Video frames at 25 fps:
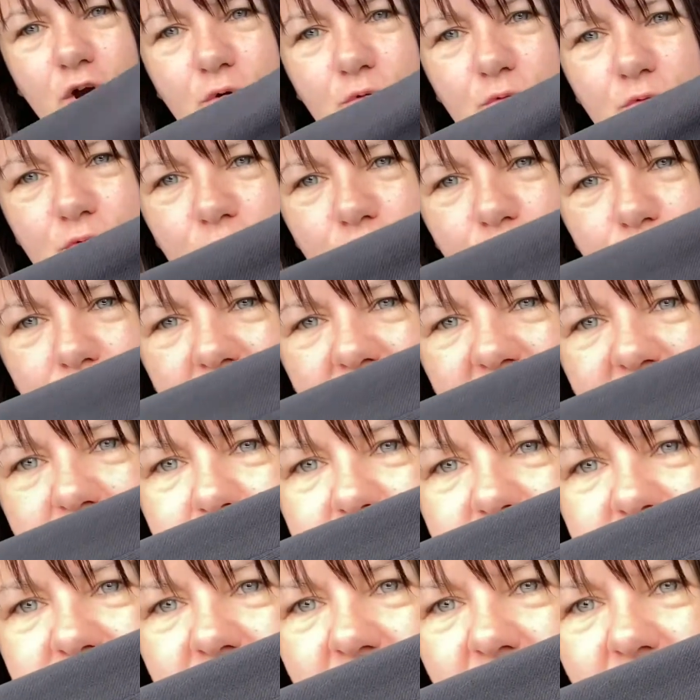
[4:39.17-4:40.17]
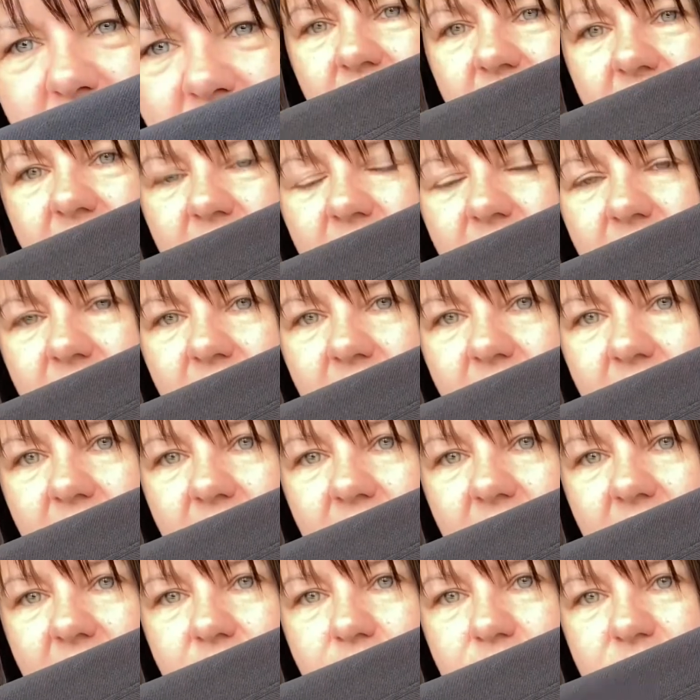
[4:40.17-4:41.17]
ribbed
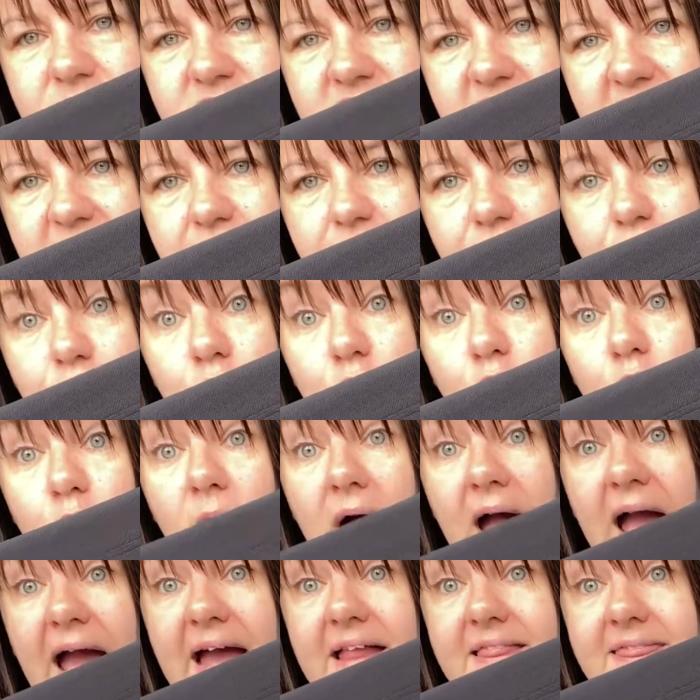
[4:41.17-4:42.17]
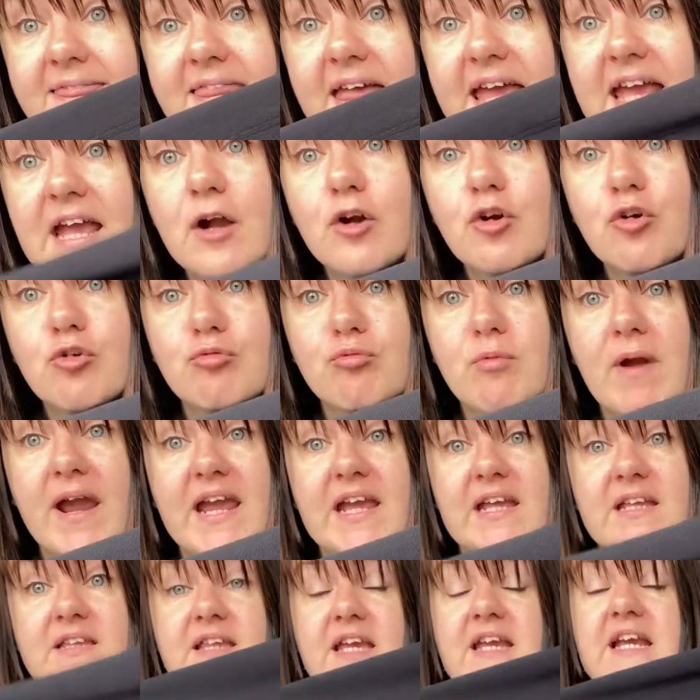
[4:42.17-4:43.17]
material, and they are
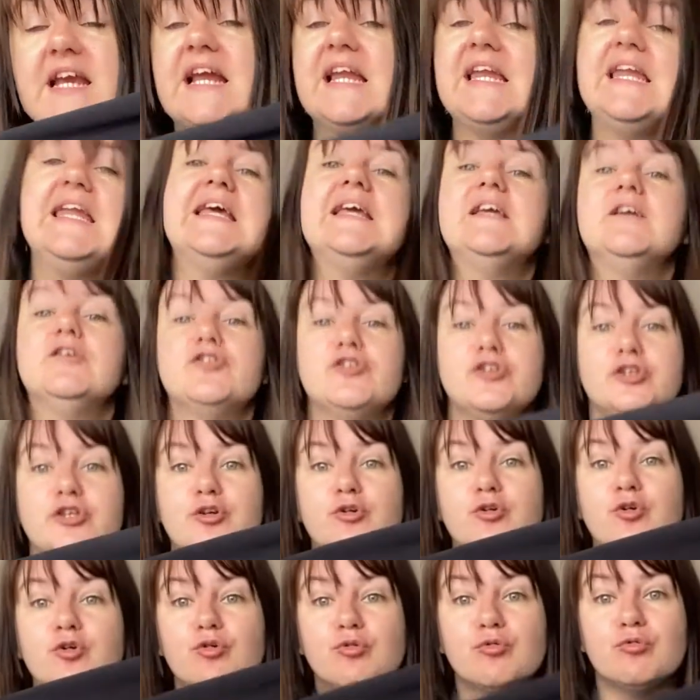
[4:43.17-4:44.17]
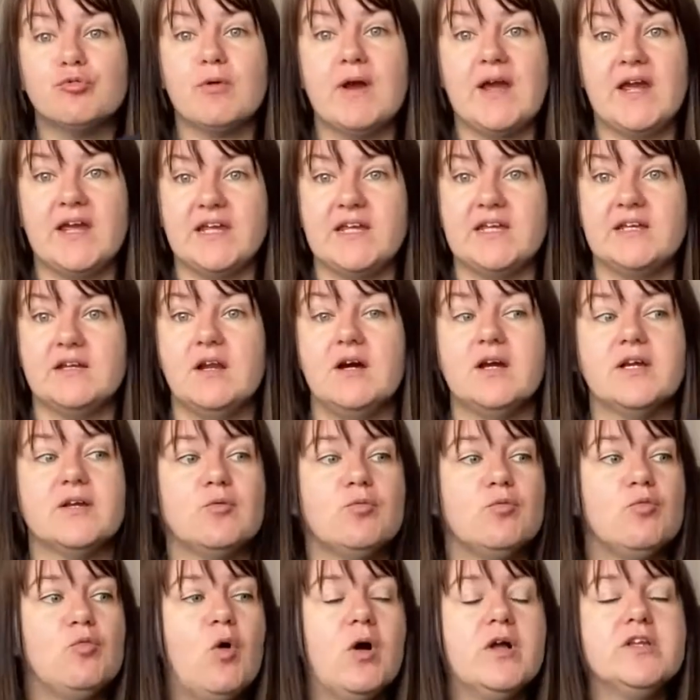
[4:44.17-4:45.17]
great. They cling to you great. Like
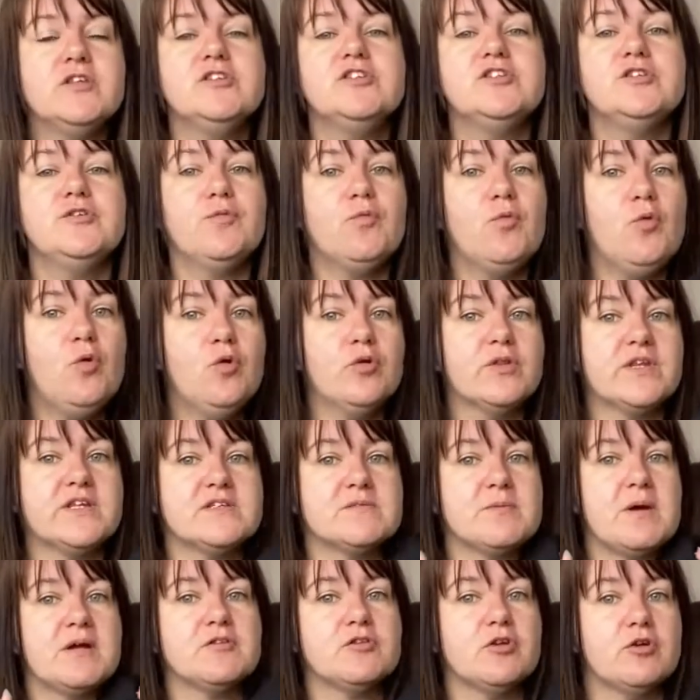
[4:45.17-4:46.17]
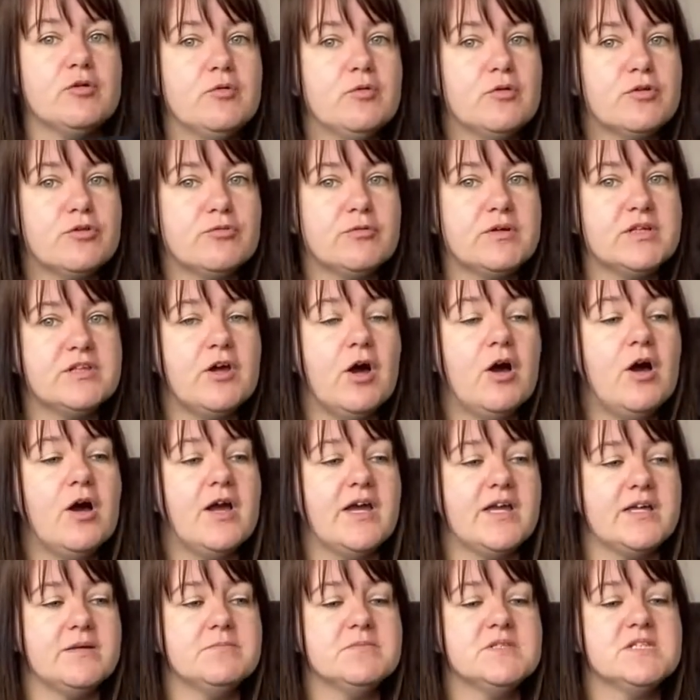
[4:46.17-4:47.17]
once you've worn these about 2 or 3
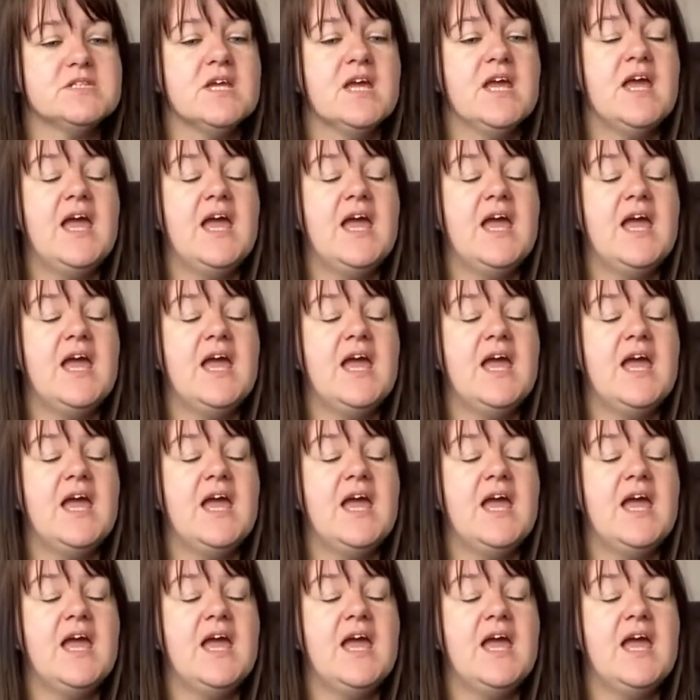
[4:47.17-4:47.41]
times,